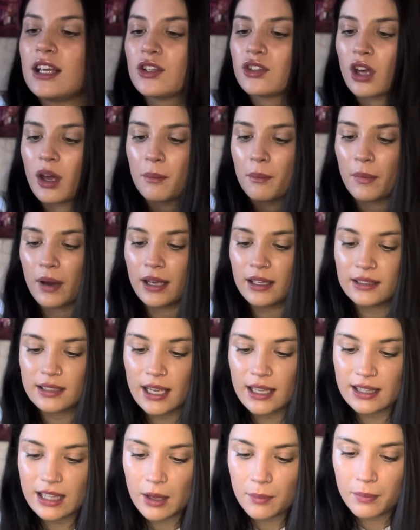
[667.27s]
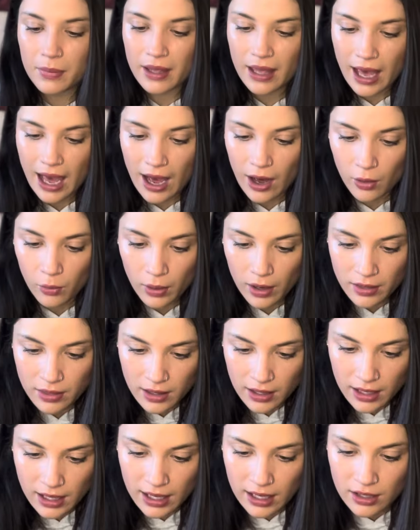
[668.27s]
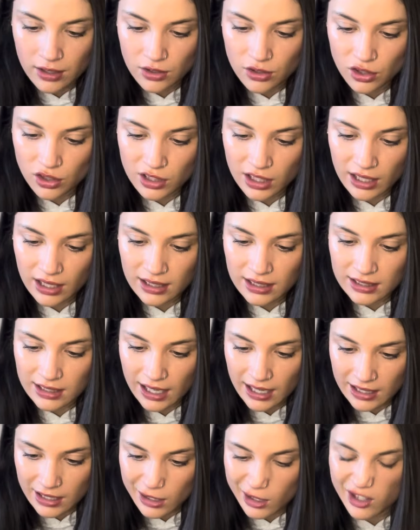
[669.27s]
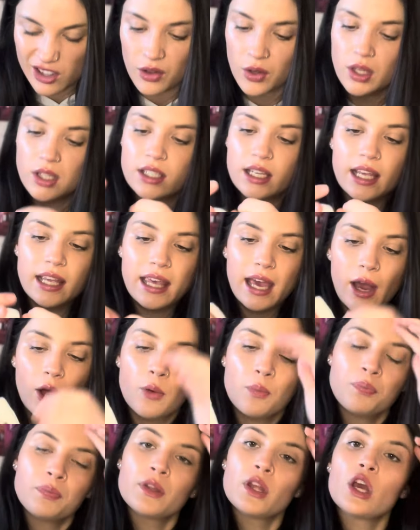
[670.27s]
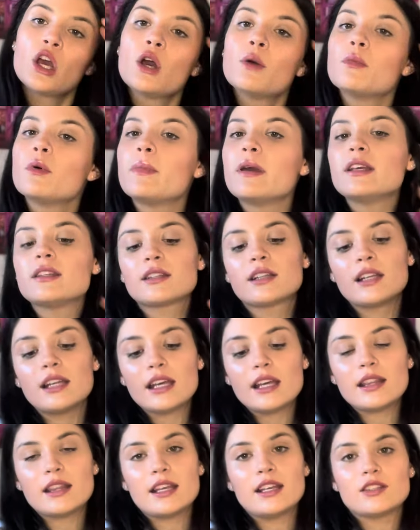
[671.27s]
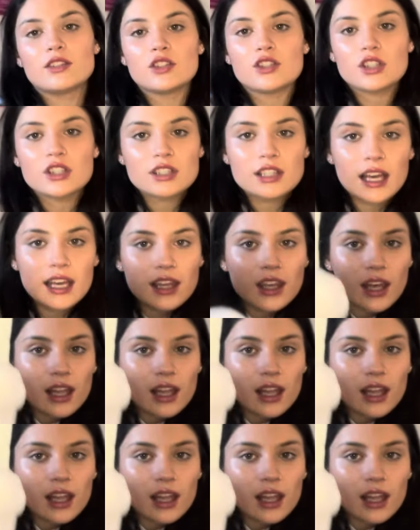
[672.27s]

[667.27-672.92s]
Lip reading: so I might take that bit out. I think it is just like a slidey thing you can take out, but basically these are just like